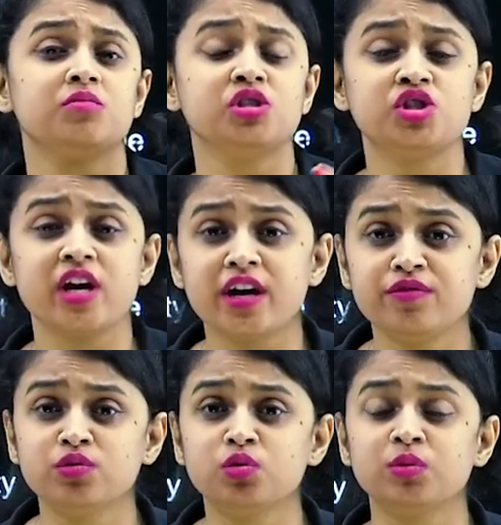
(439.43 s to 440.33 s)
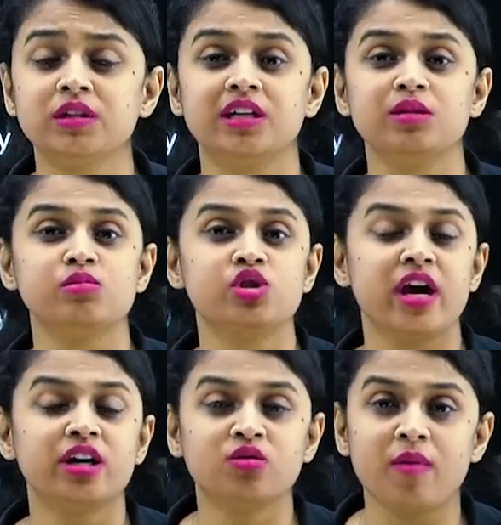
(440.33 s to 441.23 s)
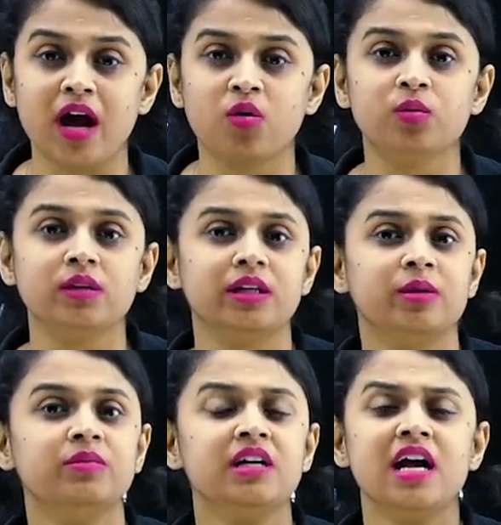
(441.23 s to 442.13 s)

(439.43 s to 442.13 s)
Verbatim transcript: He shared food with him, shared tobacco with him,